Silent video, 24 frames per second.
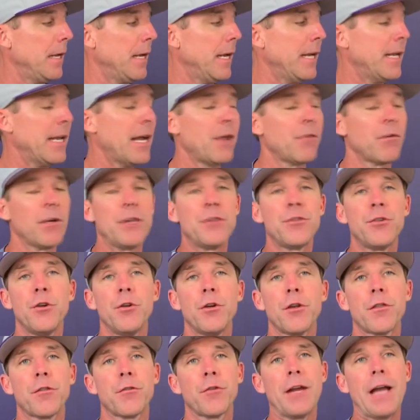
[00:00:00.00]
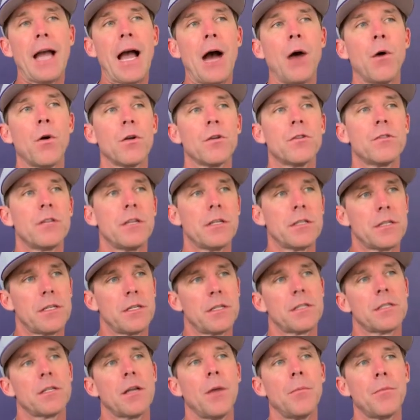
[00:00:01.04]
Eat every 2 to 3 hours. This
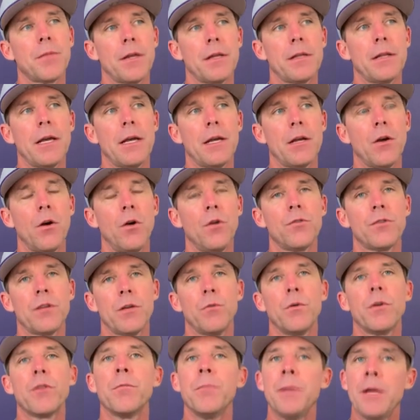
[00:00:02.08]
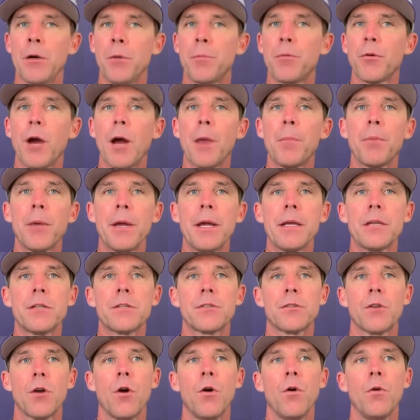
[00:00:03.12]
is something that goes in with meal prepping.
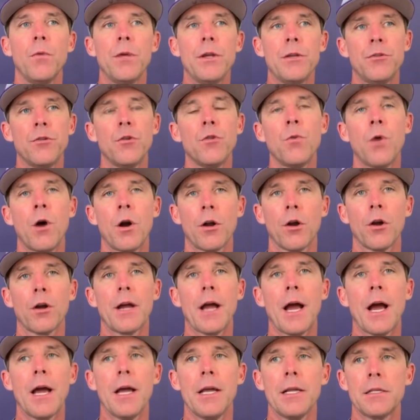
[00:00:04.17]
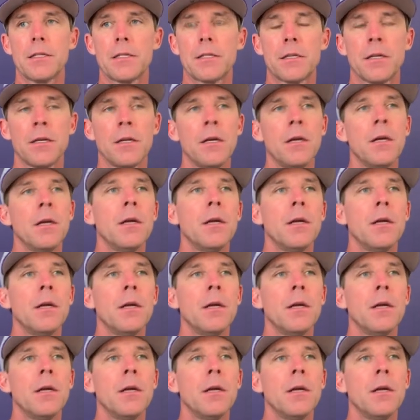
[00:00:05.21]
So we do want our guys